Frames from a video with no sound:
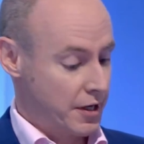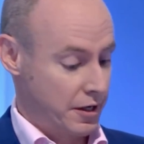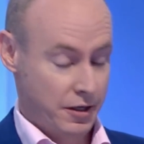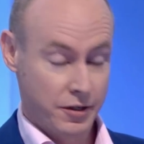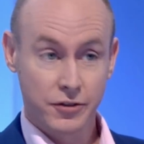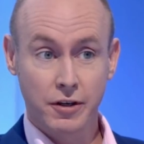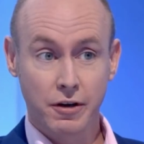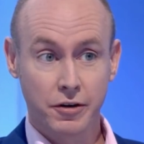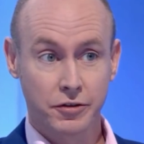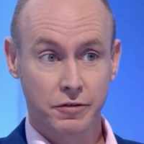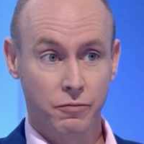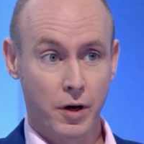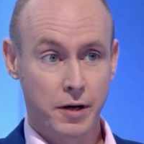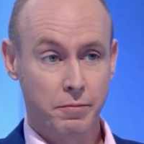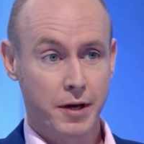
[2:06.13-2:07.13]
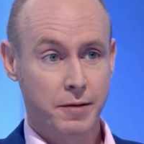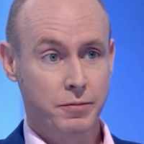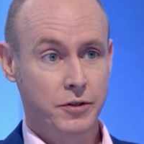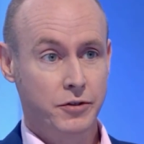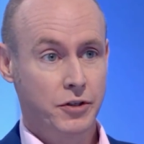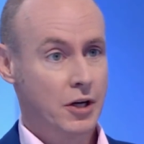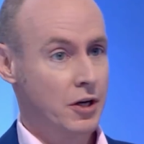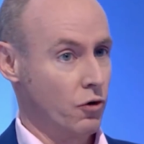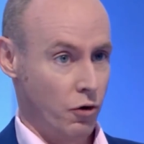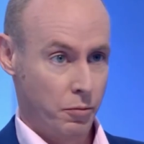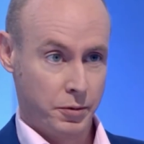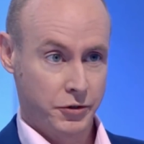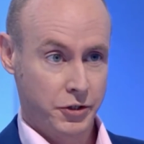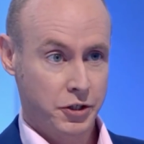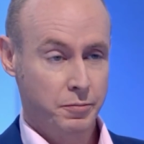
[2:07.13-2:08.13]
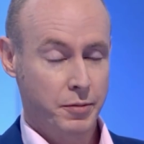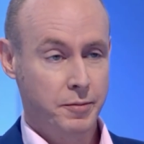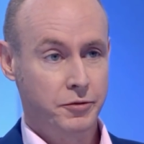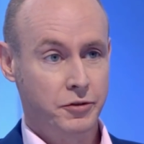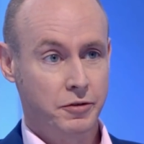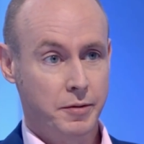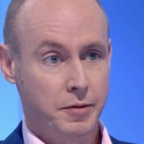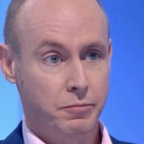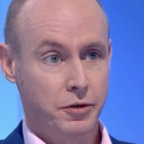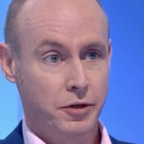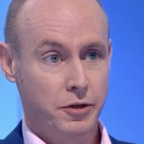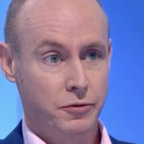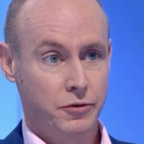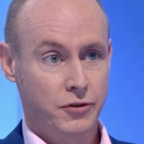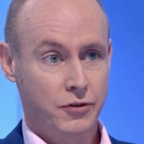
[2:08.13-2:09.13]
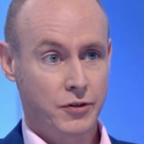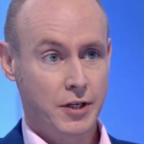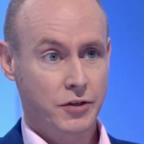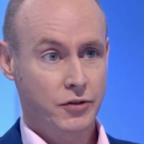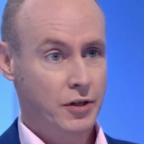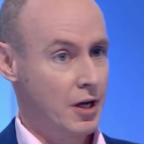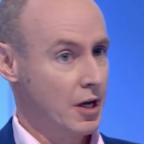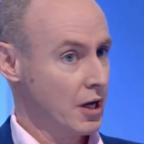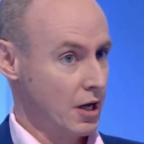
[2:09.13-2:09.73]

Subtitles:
then in a series of white papers or position papers that have been produced since.